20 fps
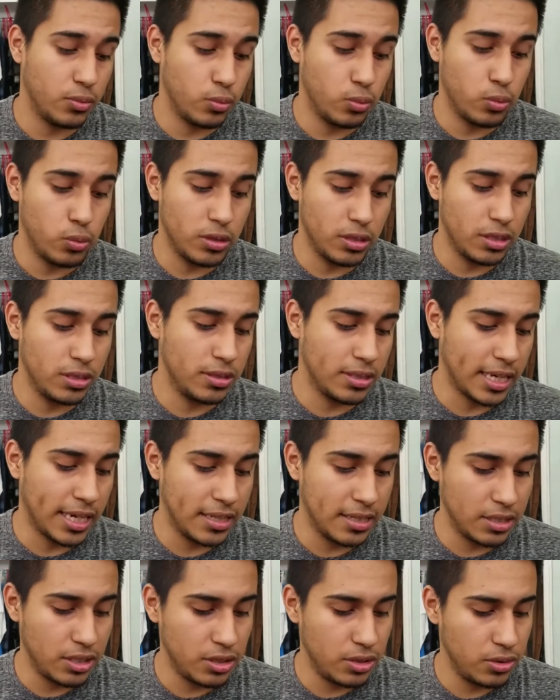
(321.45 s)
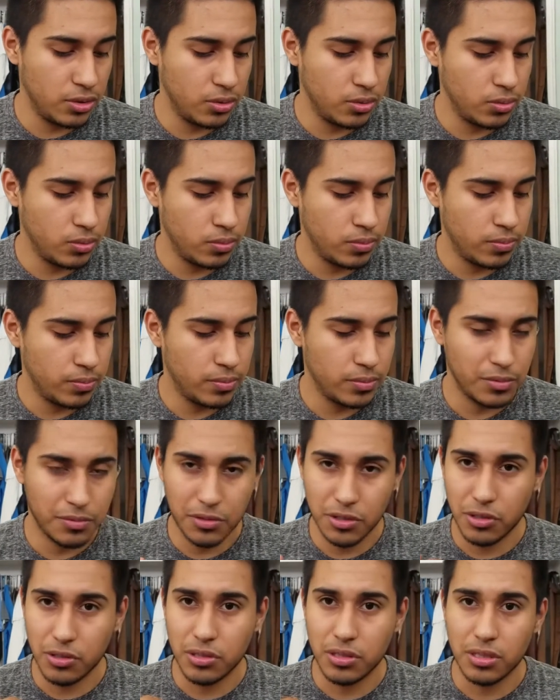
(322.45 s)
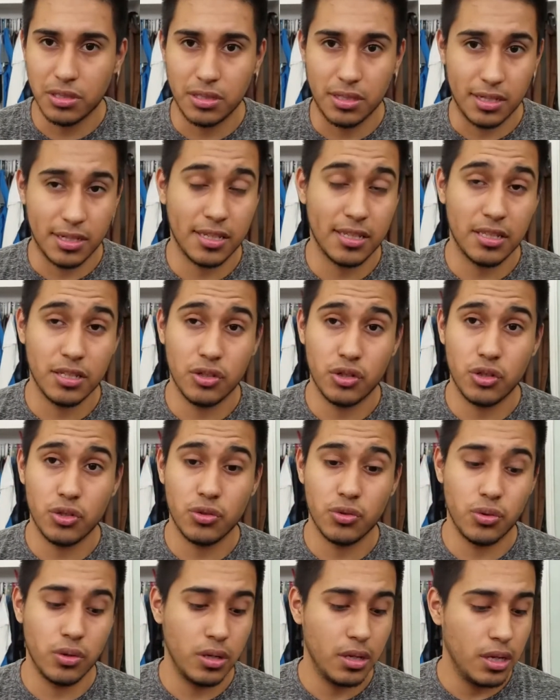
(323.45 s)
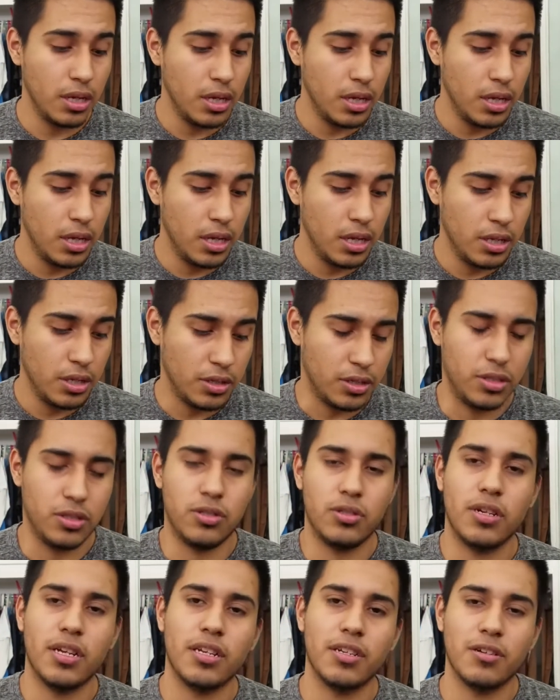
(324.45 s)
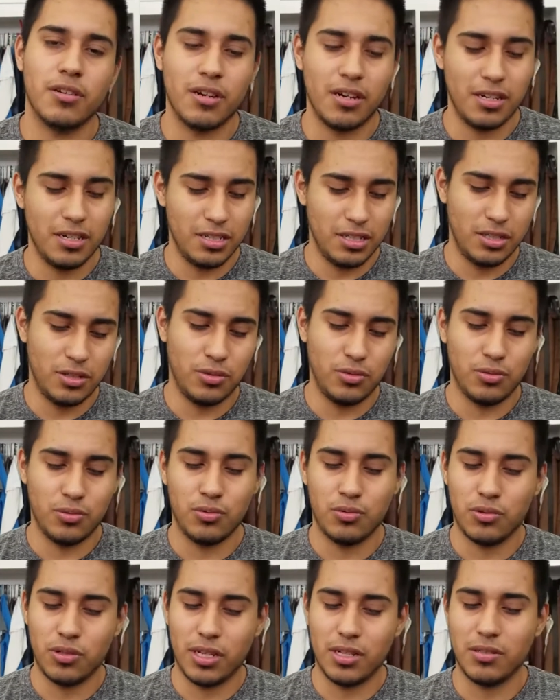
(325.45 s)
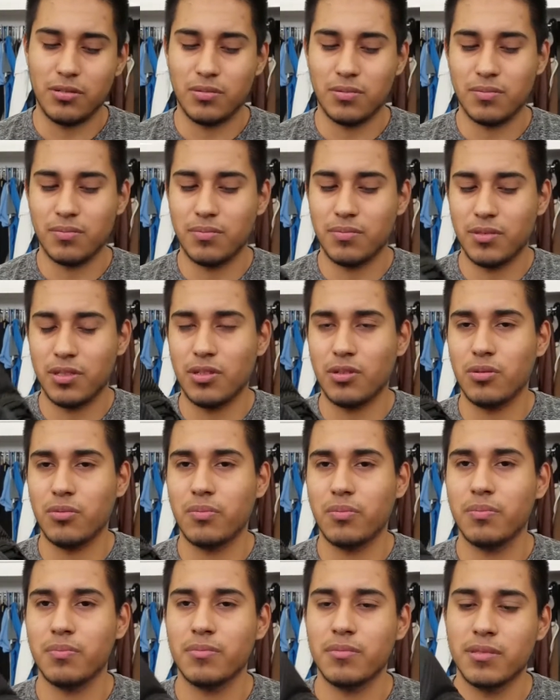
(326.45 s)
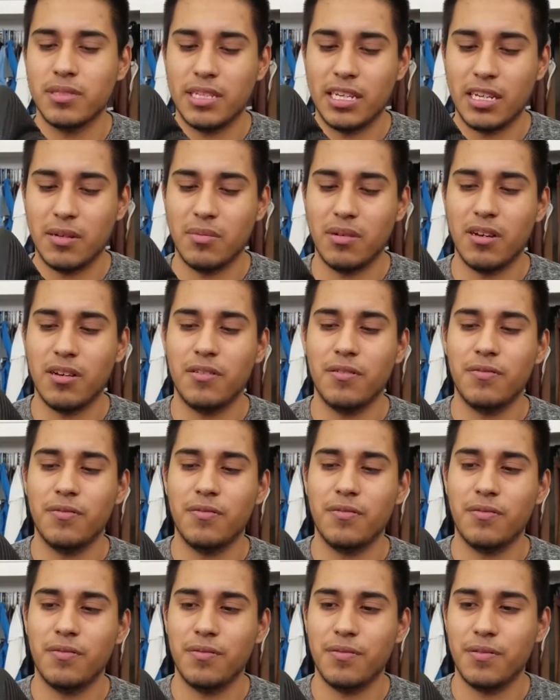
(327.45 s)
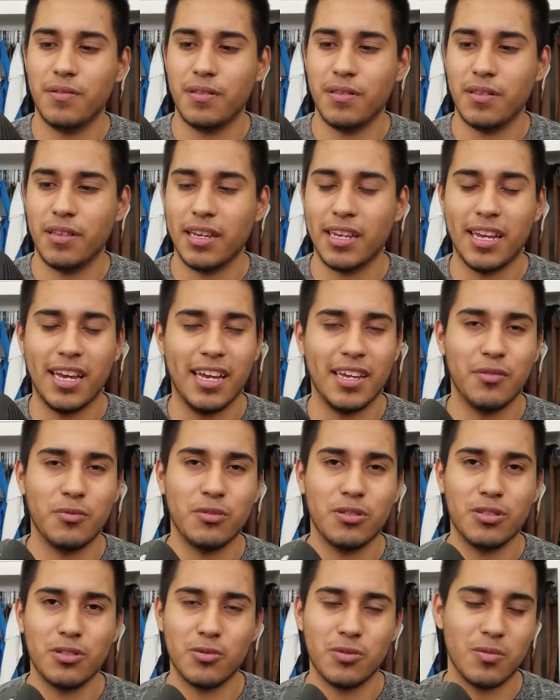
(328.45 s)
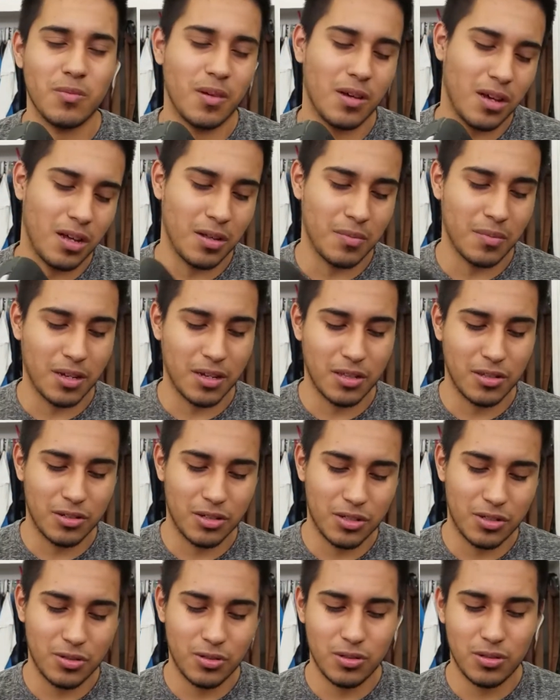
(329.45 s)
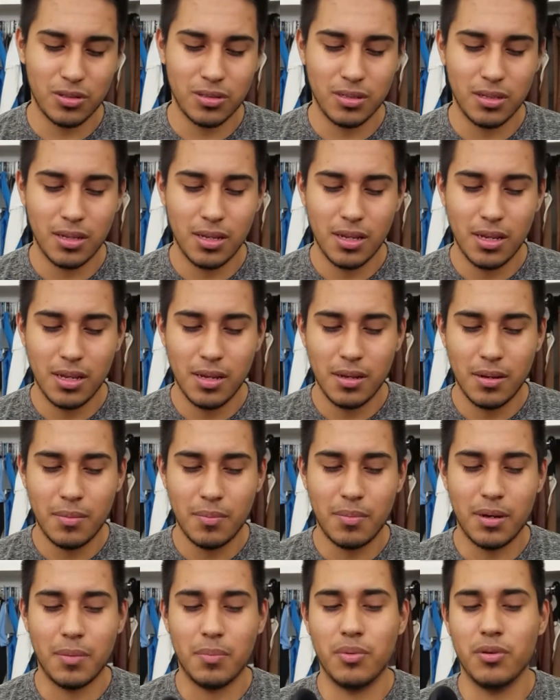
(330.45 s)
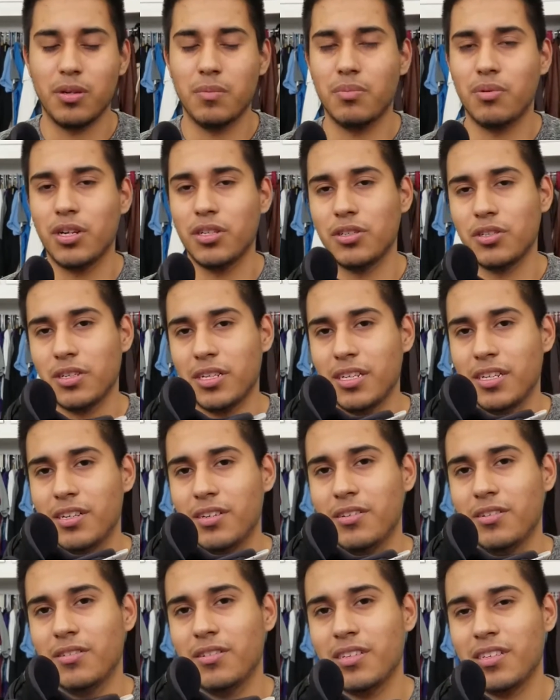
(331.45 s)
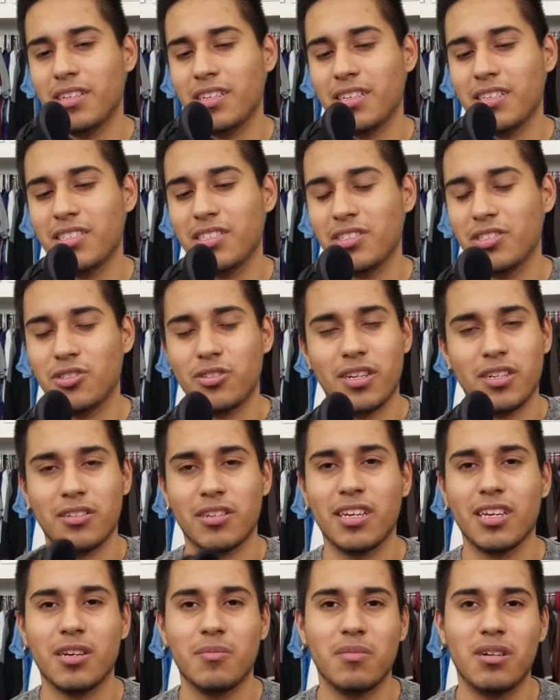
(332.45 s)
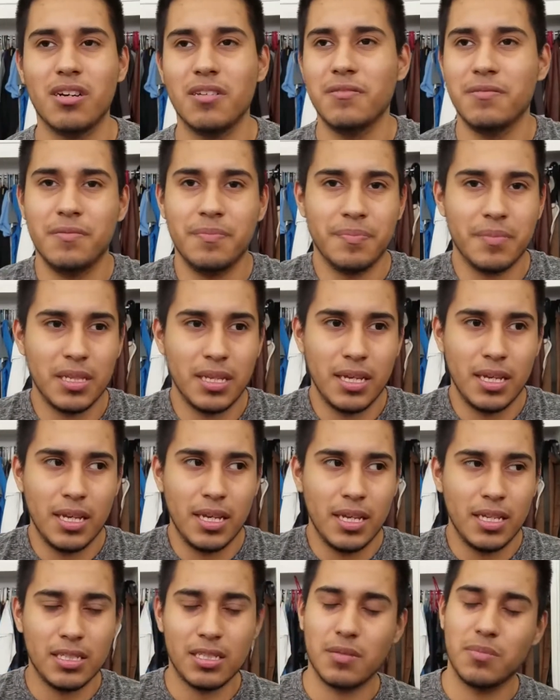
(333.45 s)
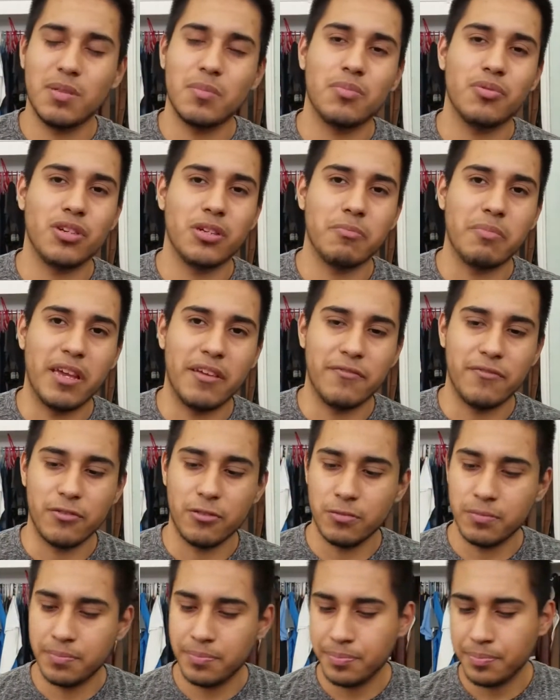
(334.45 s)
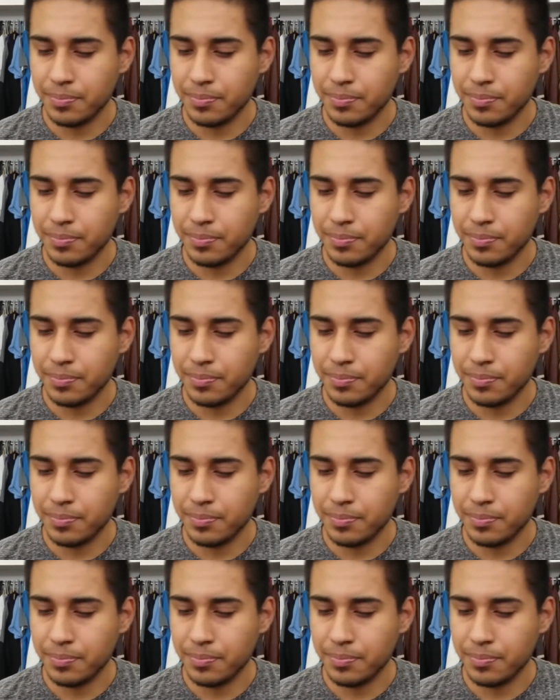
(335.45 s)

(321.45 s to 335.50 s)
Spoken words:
Once you tie the shoe, you're stuck in the shoe. You can try your hardest to try to, take them off like I would do with all my other shoes by putting pressure here and then just trying to kick them off. It's going to be pretty painful.